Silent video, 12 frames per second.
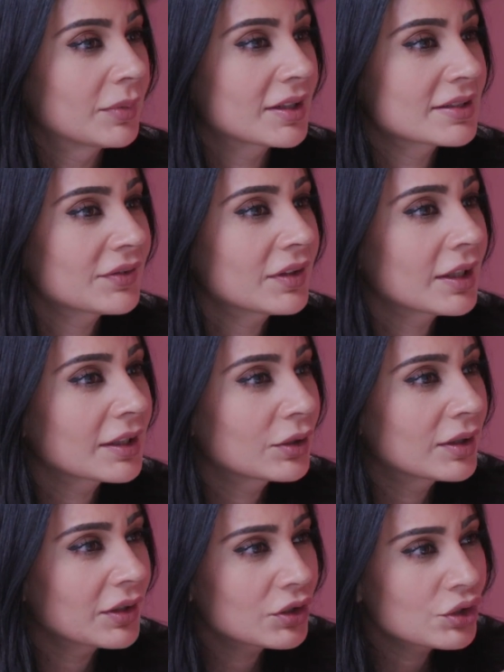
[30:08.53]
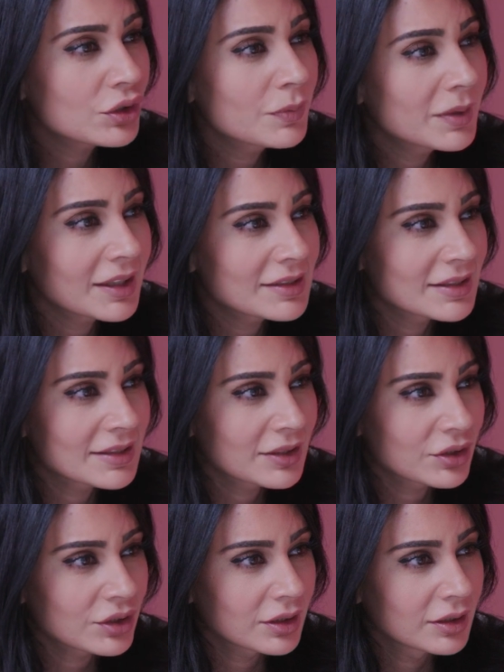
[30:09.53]
Because I feel like there should be a
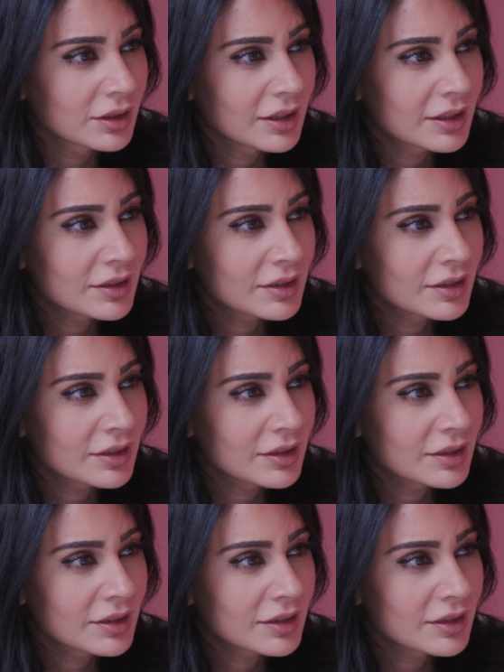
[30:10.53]
distinction.